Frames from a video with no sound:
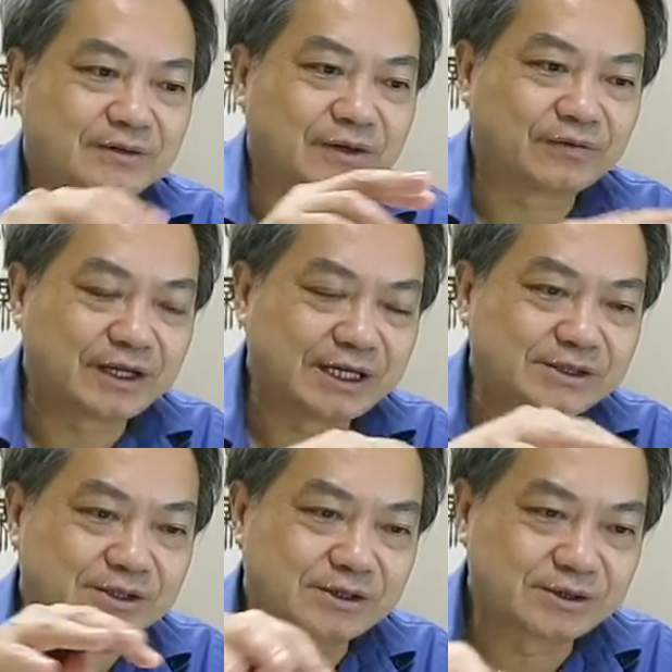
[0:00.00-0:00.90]
With
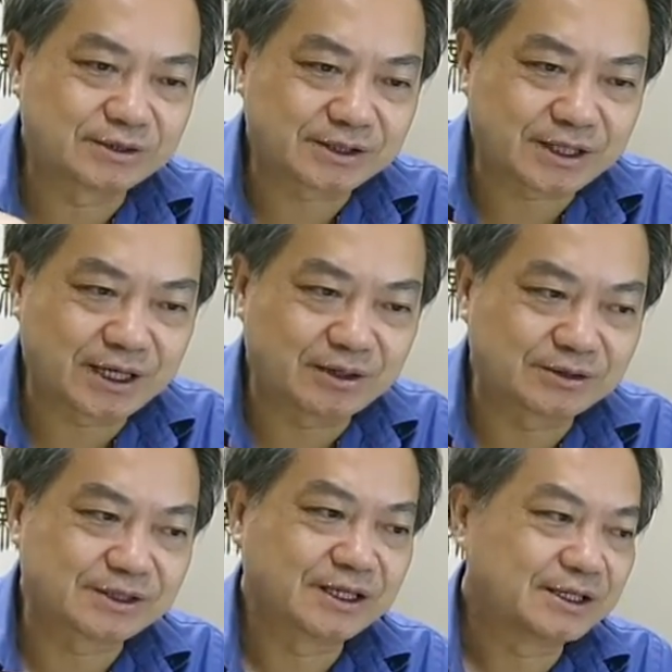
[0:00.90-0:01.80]
these two
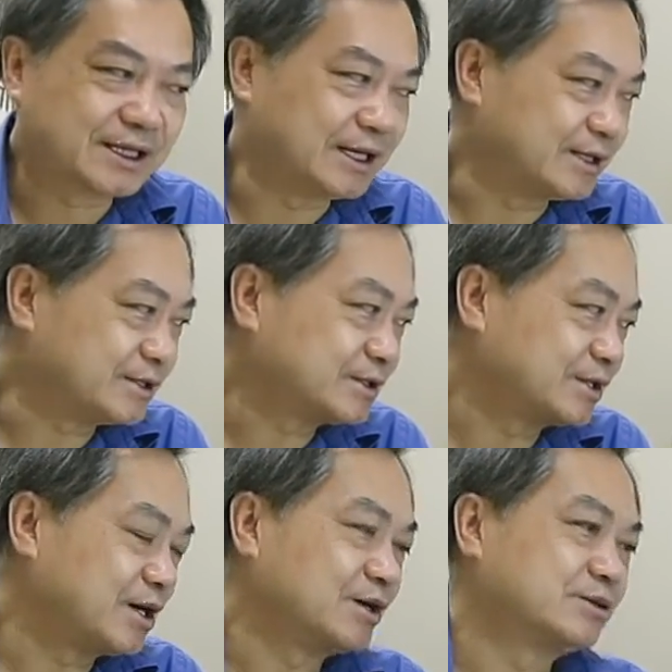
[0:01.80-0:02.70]
skills, they
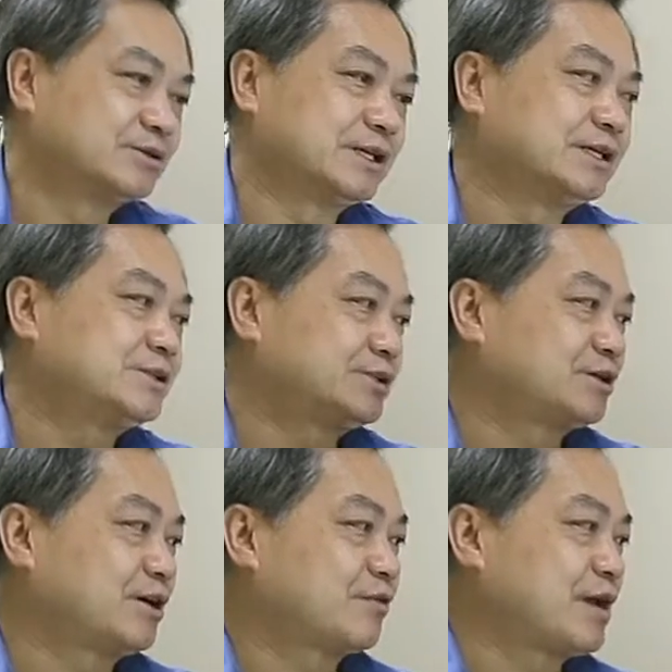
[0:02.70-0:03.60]
go into
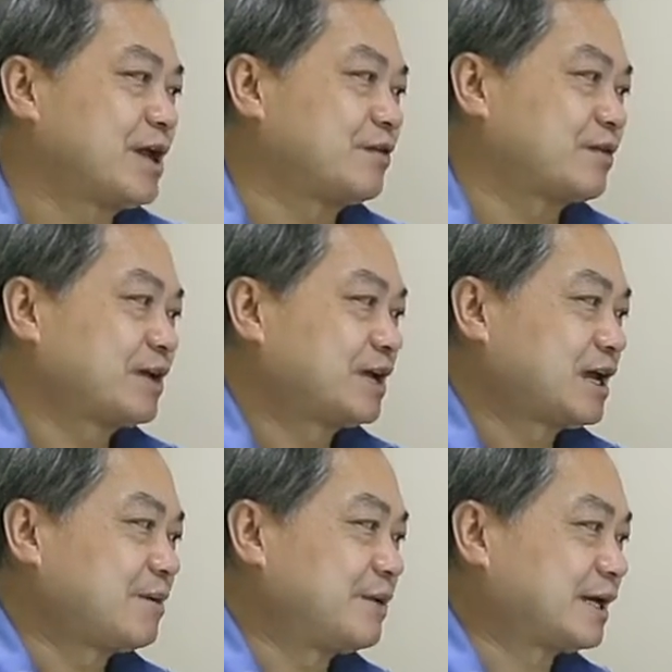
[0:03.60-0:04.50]
your faith
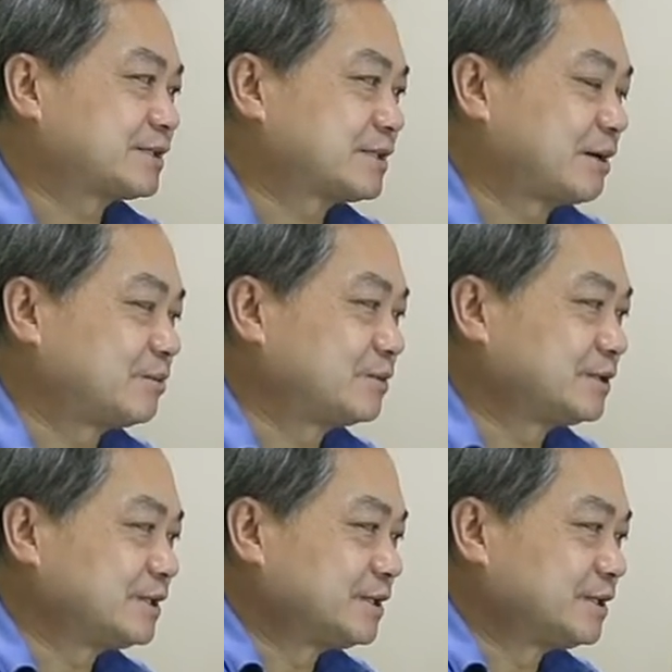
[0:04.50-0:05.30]
and make some